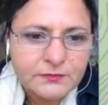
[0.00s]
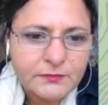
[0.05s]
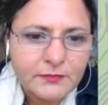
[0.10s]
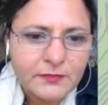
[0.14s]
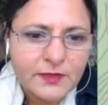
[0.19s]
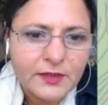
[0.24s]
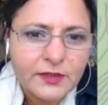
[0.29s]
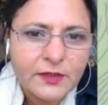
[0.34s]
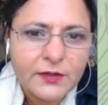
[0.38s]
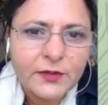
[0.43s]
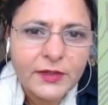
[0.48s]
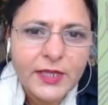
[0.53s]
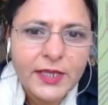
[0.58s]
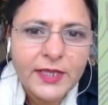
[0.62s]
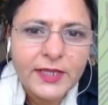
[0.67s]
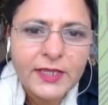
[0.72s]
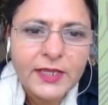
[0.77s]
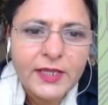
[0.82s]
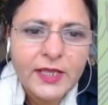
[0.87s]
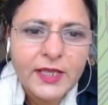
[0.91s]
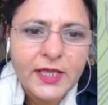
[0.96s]
Okay,
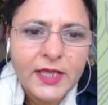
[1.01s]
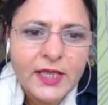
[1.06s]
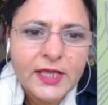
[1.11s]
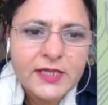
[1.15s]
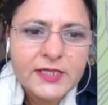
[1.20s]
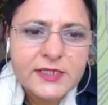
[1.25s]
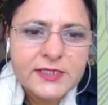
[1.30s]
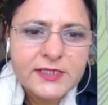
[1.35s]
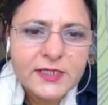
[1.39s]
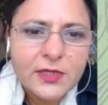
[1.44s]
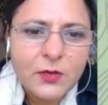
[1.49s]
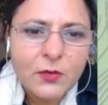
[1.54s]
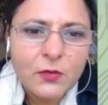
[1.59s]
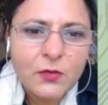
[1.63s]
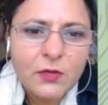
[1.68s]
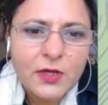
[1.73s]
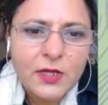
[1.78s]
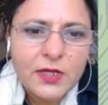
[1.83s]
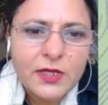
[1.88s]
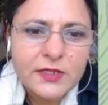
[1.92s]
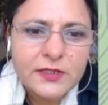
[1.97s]
so
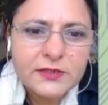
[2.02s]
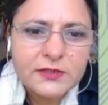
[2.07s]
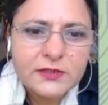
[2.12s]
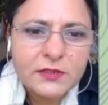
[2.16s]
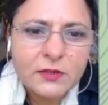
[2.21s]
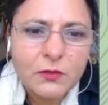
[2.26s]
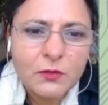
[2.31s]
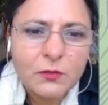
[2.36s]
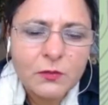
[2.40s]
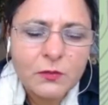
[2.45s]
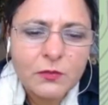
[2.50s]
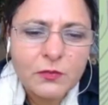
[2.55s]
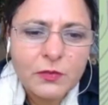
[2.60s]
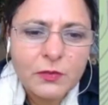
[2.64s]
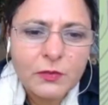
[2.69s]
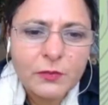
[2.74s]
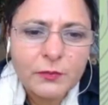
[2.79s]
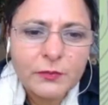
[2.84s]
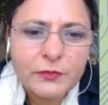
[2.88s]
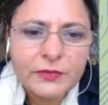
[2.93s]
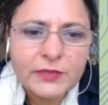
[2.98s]

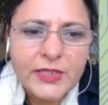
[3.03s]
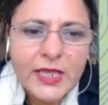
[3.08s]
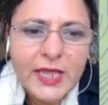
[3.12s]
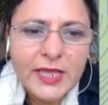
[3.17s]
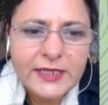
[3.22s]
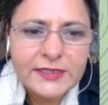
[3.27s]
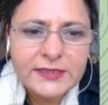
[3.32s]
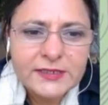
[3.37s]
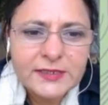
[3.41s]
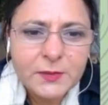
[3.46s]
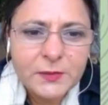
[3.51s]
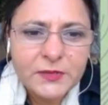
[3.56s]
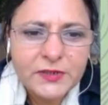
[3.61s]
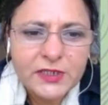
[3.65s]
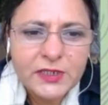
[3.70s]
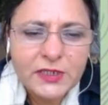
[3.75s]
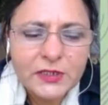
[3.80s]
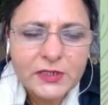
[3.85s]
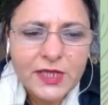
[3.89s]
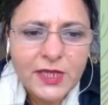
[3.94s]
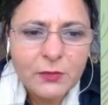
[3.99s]
that is something
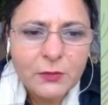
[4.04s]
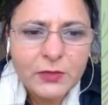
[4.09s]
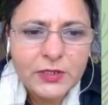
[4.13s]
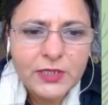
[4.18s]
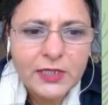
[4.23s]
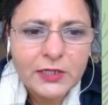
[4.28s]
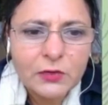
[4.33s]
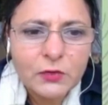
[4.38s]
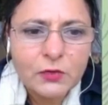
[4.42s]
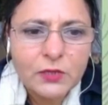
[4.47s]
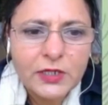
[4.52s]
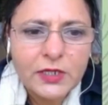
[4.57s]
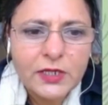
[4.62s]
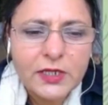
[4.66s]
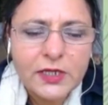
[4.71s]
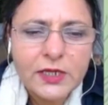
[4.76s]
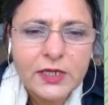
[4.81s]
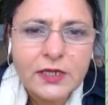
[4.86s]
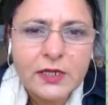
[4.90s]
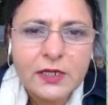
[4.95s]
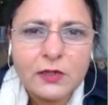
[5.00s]
that we can
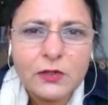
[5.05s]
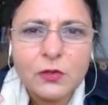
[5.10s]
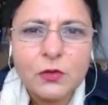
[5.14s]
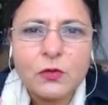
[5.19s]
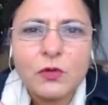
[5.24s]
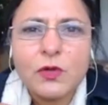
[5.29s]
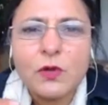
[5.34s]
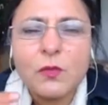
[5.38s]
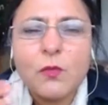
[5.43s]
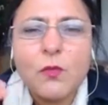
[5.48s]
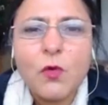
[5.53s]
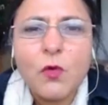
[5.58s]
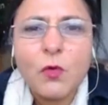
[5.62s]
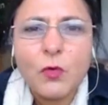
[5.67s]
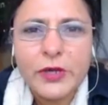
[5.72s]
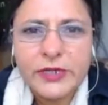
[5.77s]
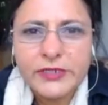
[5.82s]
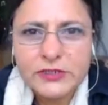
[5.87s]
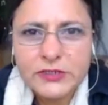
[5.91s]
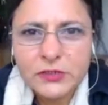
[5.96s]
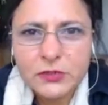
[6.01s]
look more
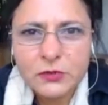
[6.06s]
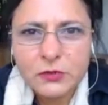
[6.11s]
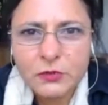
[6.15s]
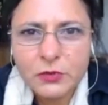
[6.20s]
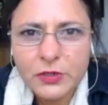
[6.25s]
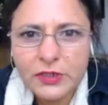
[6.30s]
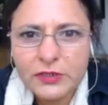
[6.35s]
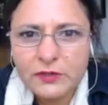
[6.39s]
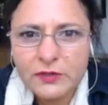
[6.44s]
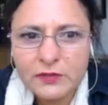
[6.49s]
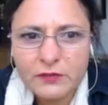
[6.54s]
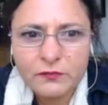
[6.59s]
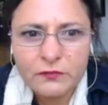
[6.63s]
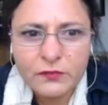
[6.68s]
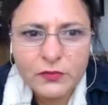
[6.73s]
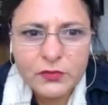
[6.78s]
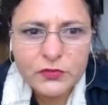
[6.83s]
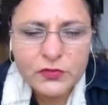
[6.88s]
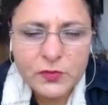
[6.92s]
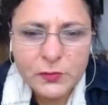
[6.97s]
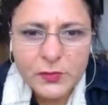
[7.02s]
into in
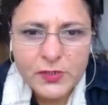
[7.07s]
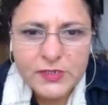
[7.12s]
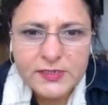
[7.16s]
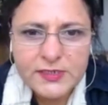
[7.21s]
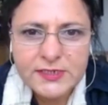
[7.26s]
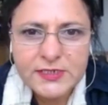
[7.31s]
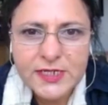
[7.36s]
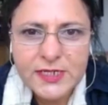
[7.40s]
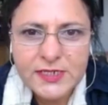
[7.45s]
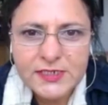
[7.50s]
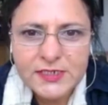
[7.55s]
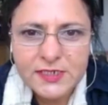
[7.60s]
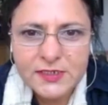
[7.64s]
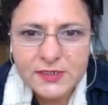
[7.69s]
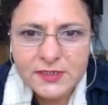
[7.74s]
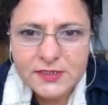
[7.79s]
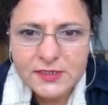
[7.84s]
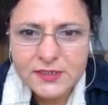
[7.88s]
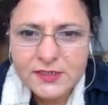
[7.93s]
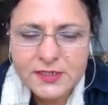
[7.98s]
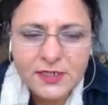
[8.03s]
future
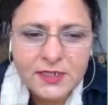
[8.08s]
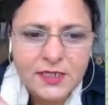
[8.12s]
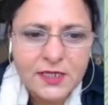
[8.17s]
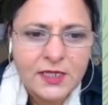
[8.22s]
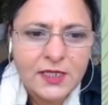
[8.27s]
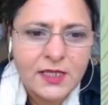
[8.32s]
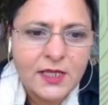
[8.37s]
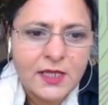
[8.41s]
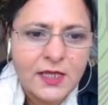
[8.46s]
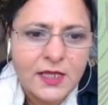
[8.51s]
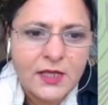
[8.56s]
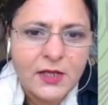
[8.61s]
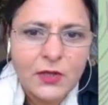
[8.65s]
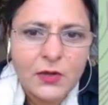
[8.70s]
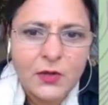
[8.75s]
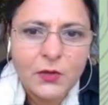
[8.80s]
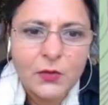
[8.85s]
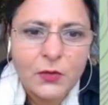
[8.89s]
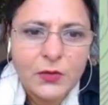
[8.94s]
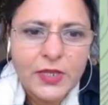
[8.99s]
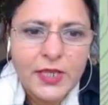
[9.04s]
presentations.
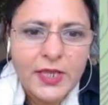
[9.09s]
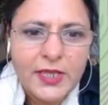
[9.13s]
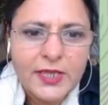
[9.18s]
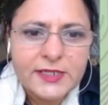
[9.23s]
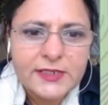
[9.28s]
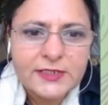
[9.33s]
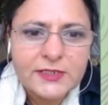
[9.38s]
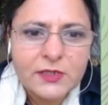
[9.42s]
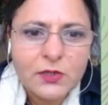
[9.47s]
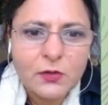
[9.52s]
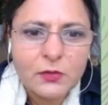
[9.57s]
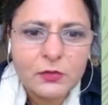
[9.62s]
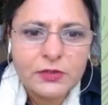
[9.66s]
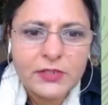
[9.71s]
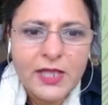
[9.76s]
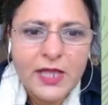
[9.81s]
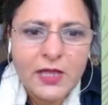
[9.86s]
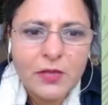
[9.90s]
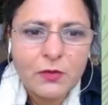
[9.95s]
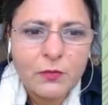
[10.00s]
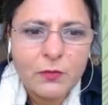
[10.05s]
Okay, so
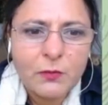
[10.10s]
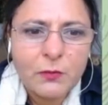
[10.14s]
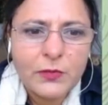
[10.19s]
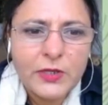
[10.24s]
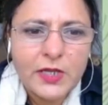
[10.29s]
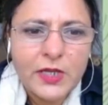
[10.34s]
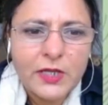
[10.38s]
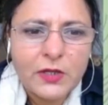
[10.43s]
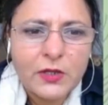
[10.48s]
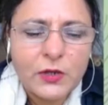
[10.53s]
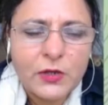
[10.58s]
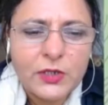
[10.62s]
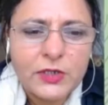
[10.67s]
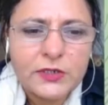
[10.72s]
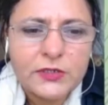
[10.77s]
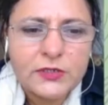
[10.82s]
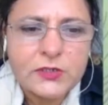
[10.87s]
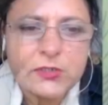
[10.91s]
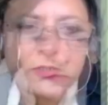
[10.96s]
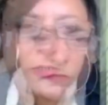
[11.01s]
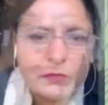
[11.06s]
now we are going
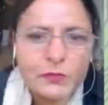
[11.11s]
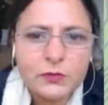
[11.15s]
to,